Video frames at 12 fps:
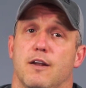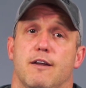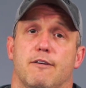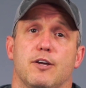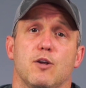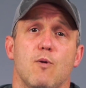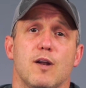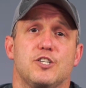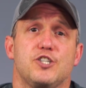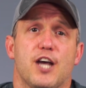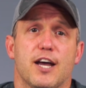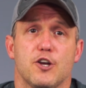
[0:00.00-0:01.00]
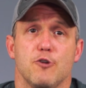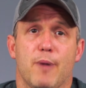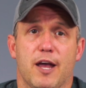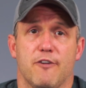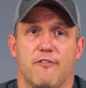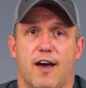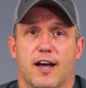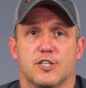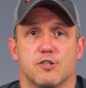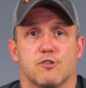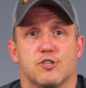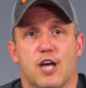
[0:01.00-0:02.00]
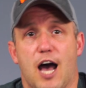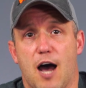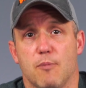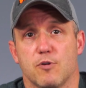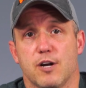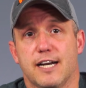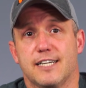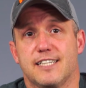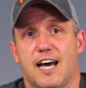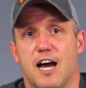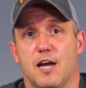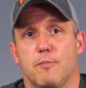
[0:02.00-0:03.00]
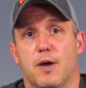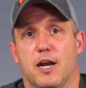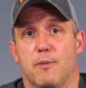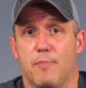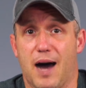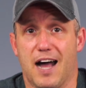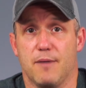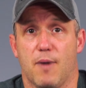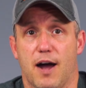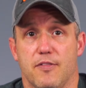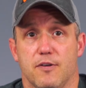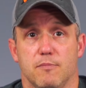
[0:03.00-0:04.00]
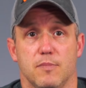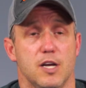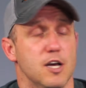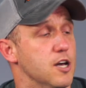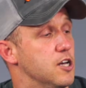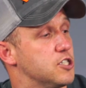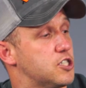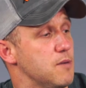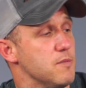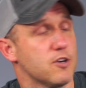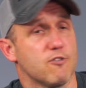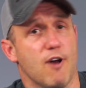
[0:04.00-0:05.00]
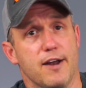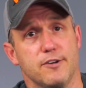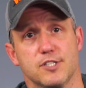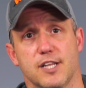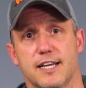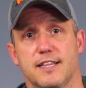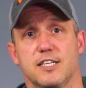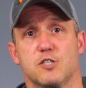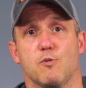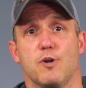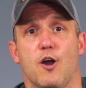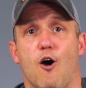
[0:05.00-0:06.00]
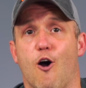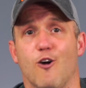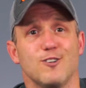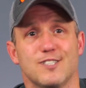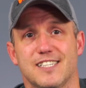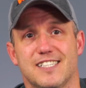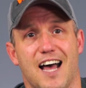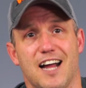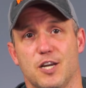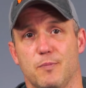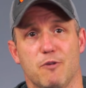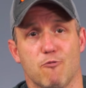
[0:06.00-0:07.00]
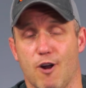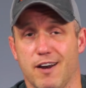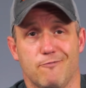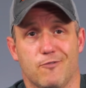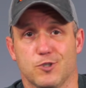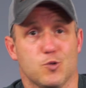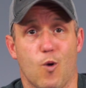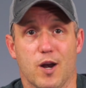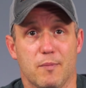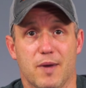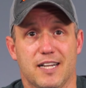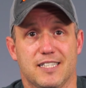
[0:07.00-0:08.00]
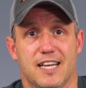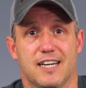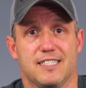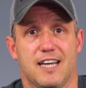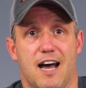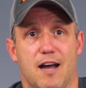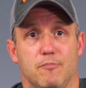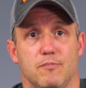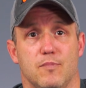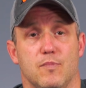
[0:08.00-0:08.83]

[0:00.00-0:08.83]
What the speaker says: Now, you're going to want to check your manufacturer's operating time and abide by them. Some of the grinders like this one aren't designed to be running for 20 minutes at a time.